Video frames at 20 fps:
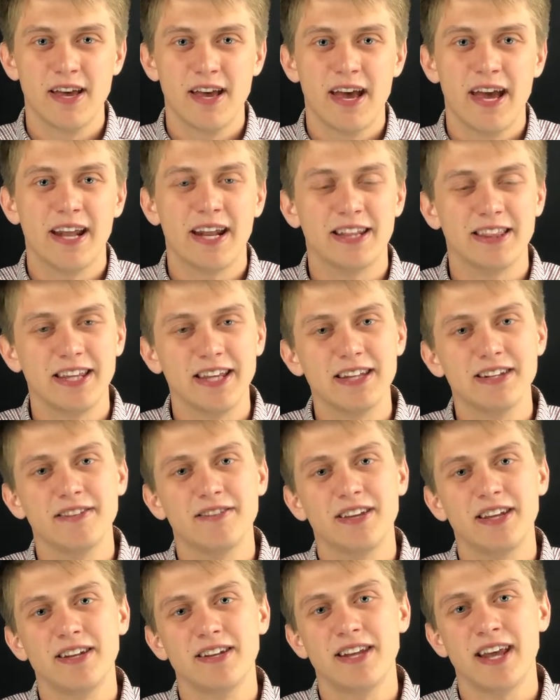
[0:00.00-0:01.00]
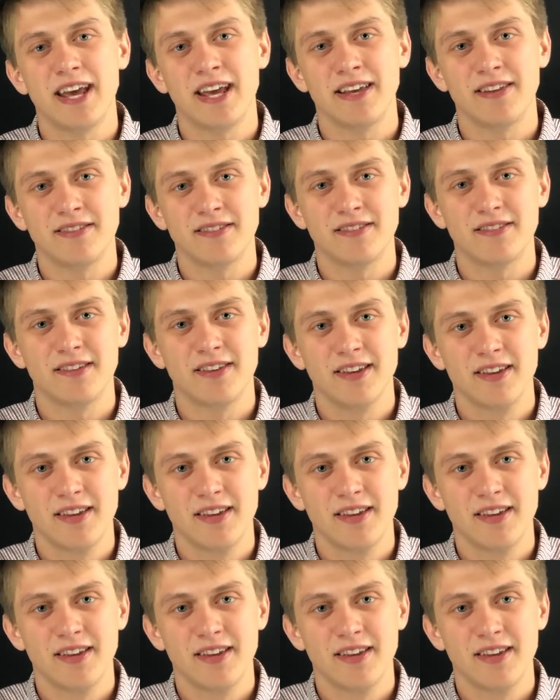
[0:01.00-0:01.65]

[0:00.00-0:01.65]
And at the end of 10 days,